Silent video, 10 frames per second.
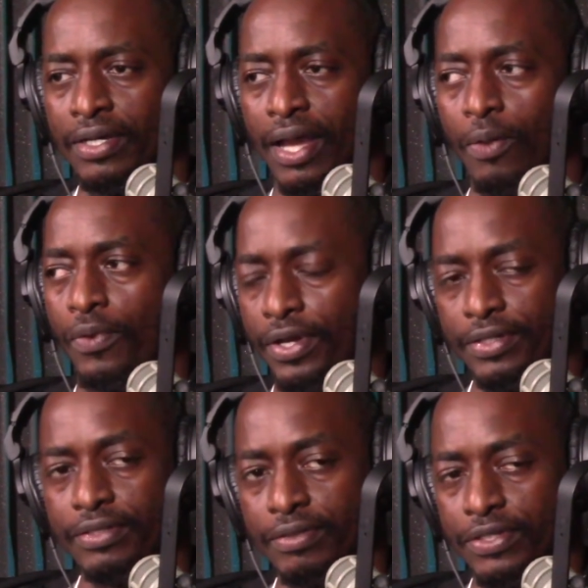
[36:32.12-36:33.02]
I
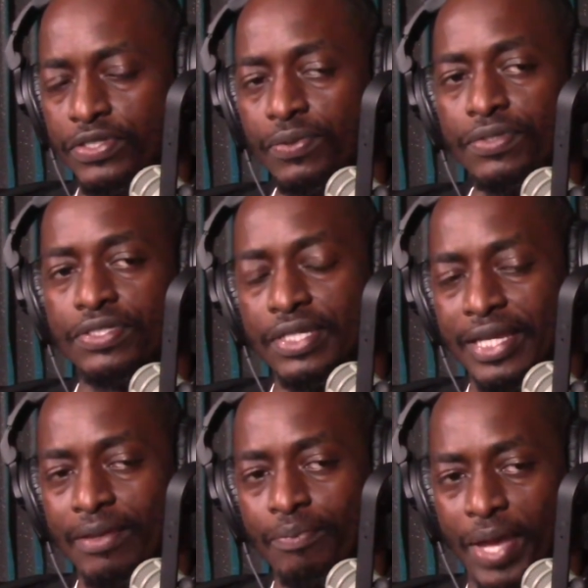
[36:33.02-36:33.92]
want the students to
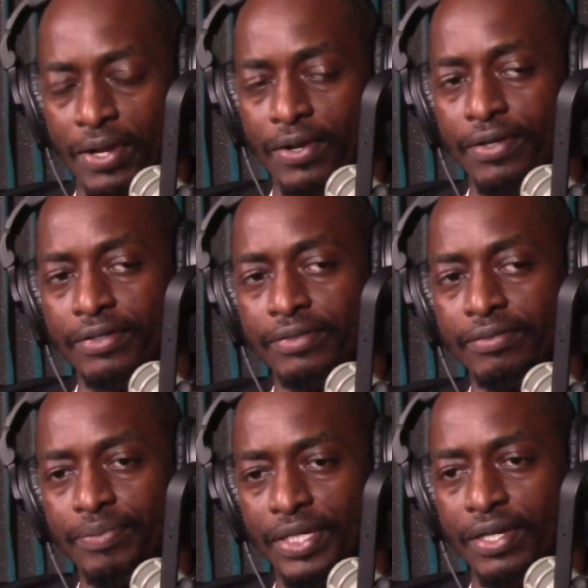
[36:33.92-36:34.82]
get better
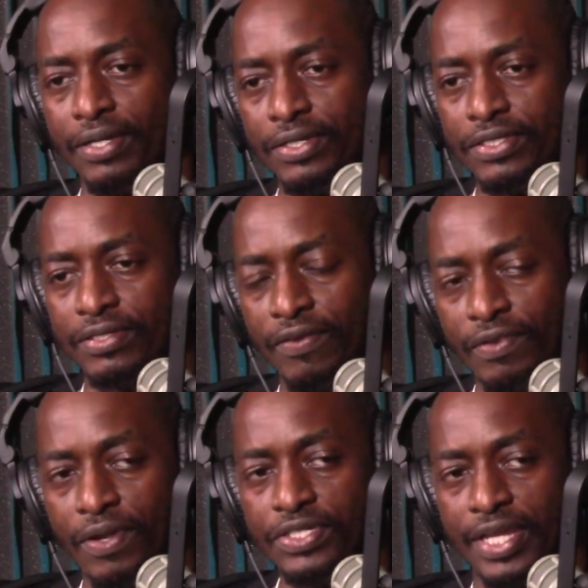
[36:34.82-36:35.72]
because of
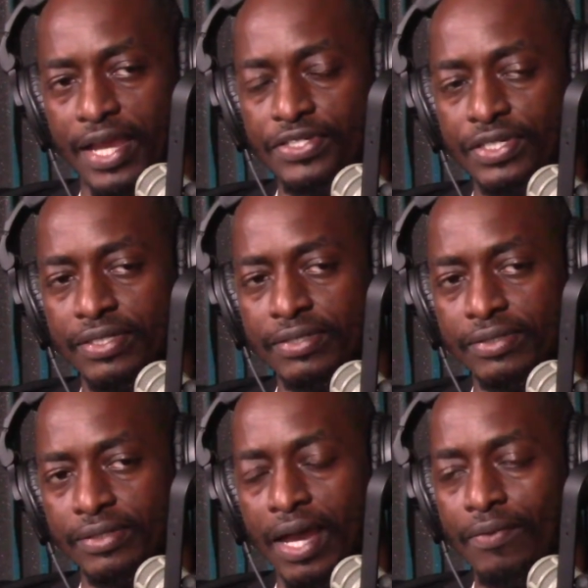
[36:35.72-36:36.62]
their education.
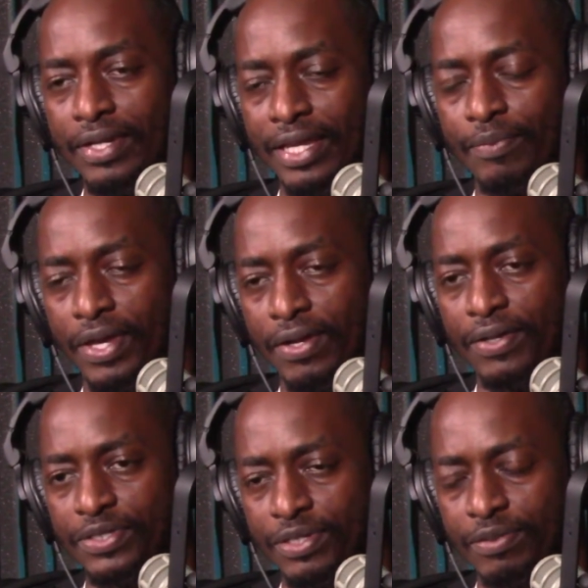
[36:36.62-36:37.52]
I want to get better
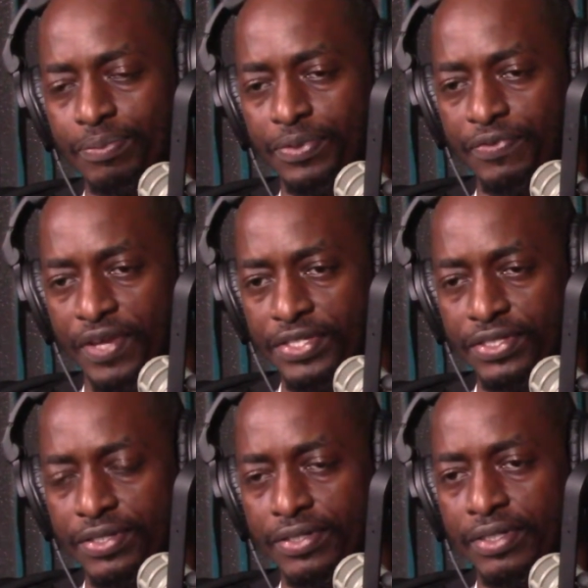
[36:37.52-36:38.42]
as a professor.